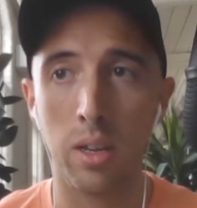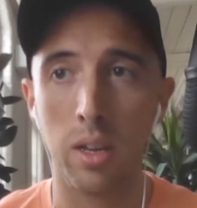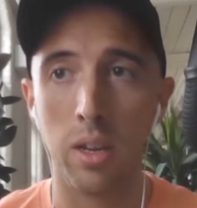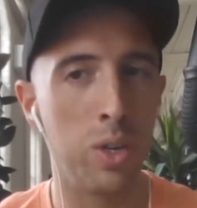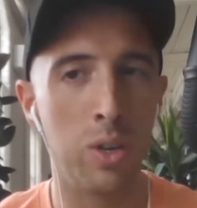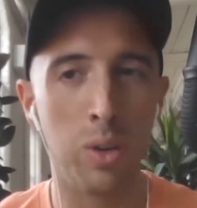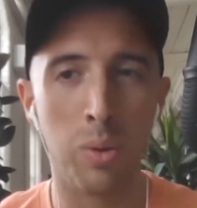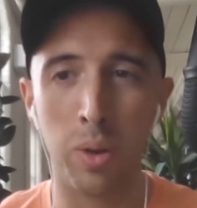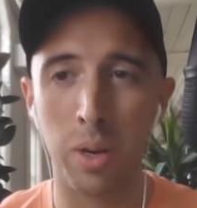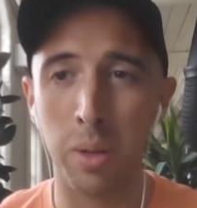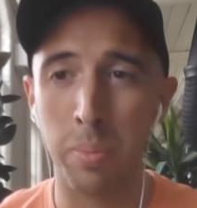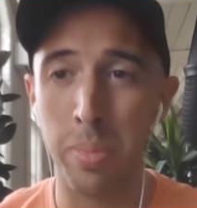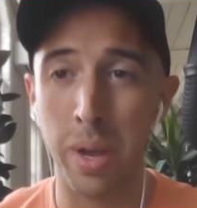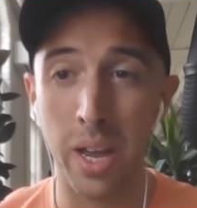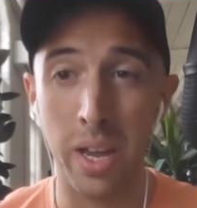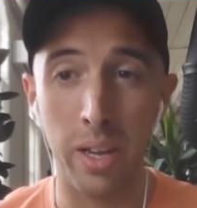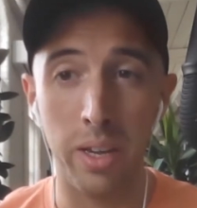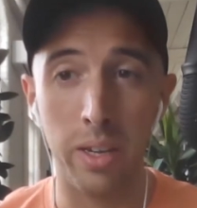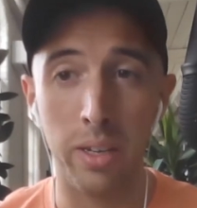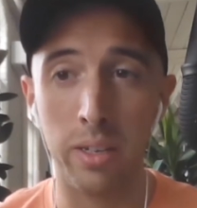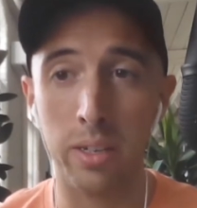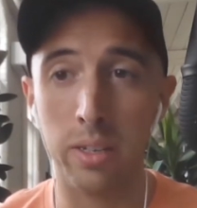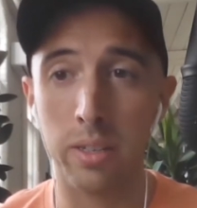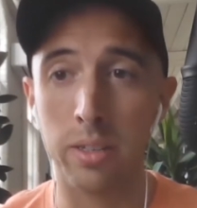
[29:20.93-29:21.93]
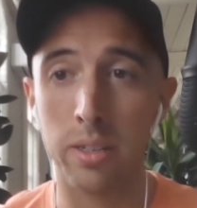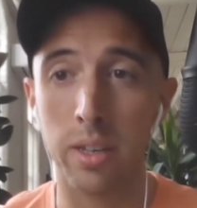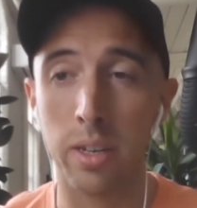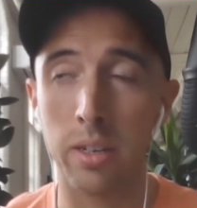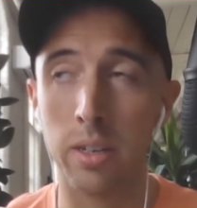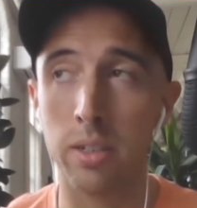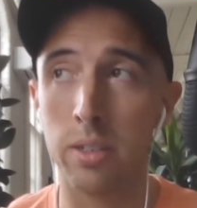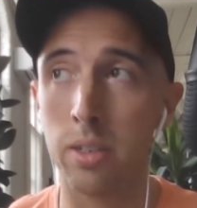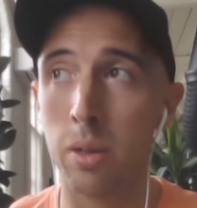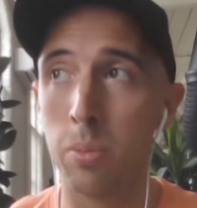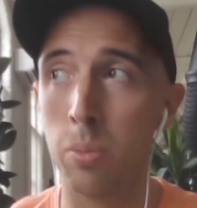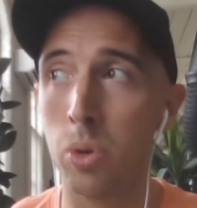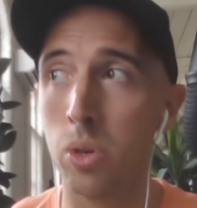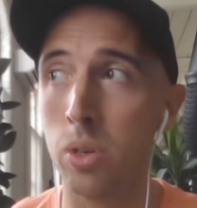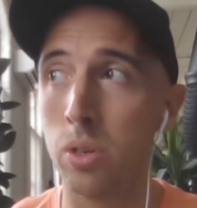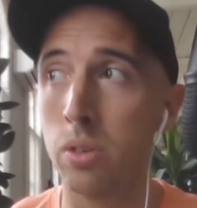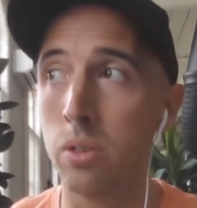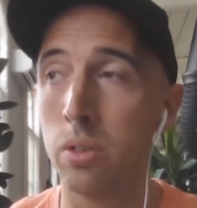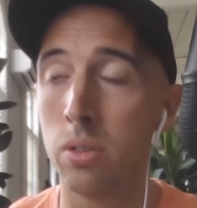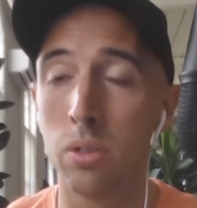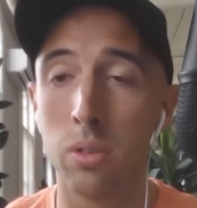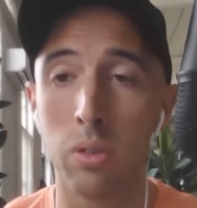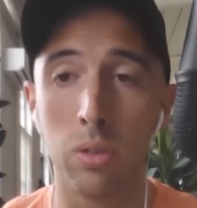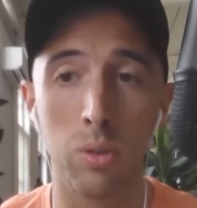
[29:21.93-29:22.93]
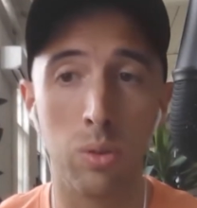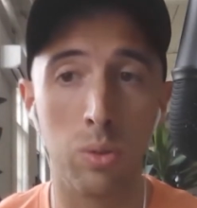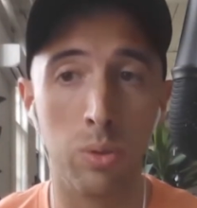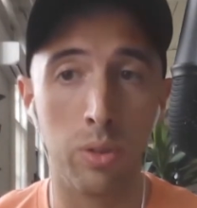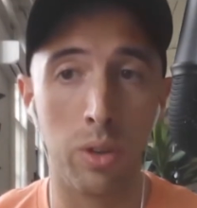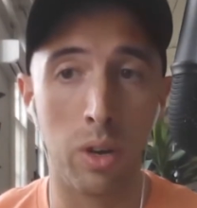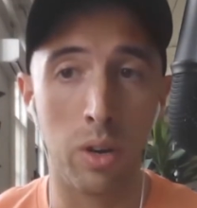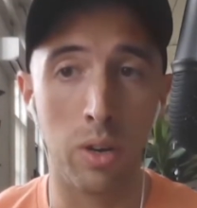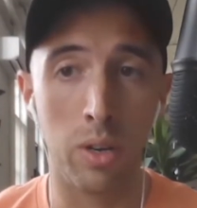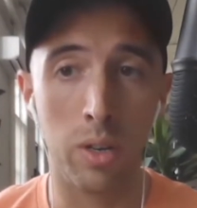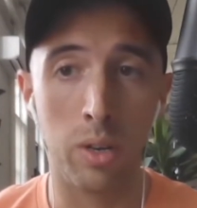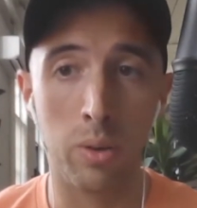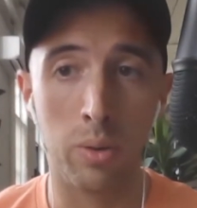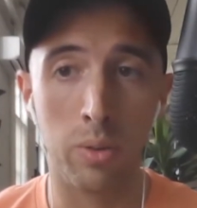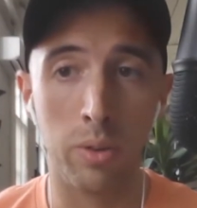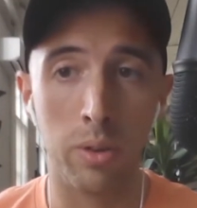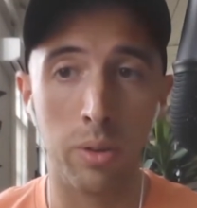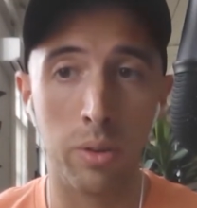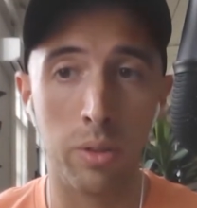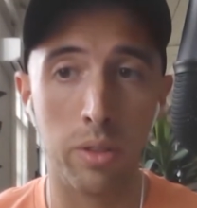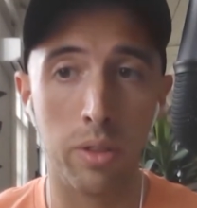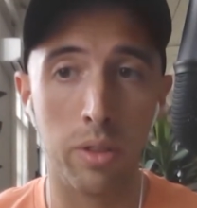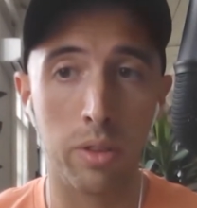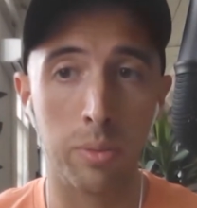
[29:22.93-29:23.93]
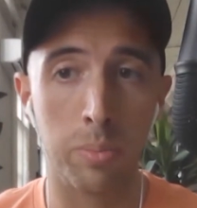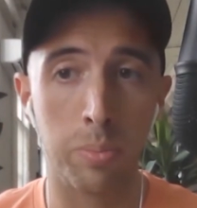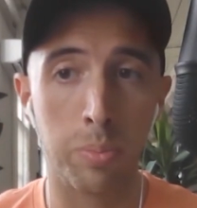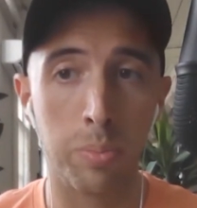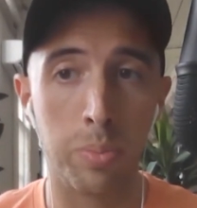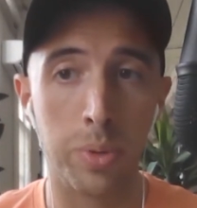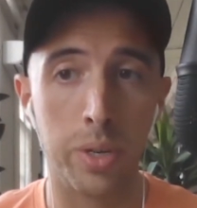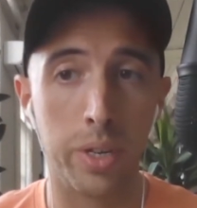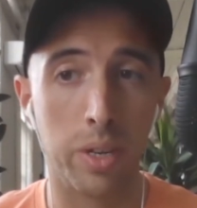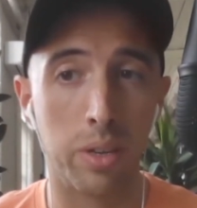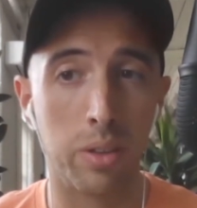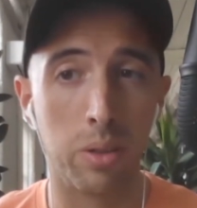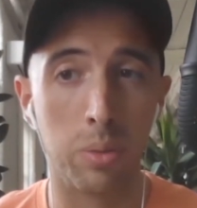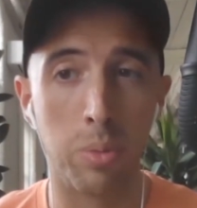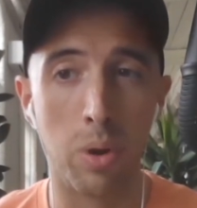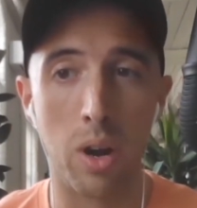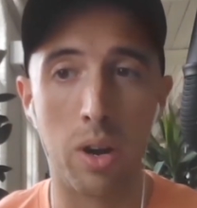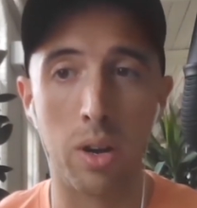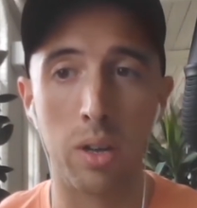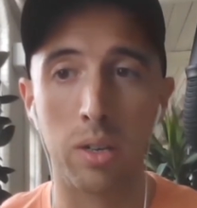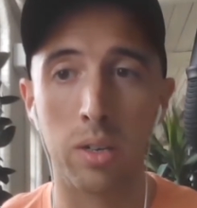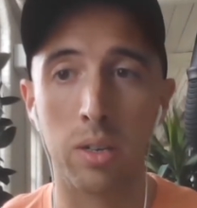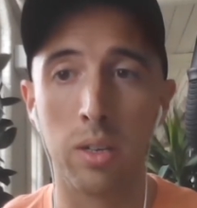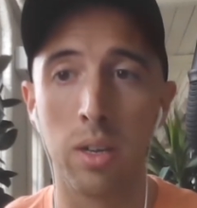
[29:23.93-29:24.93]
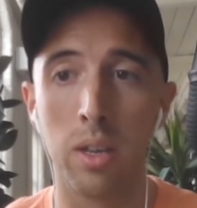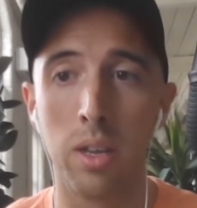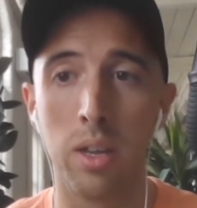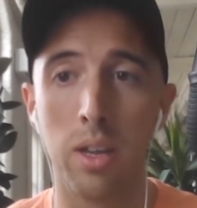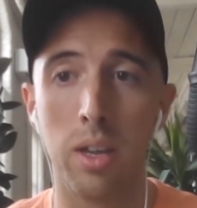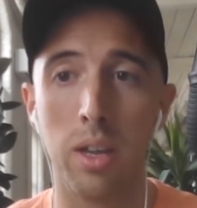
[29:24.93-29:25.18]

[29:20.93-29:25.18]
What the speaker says: You don't want to pay to send to someone who's already owned this particular product.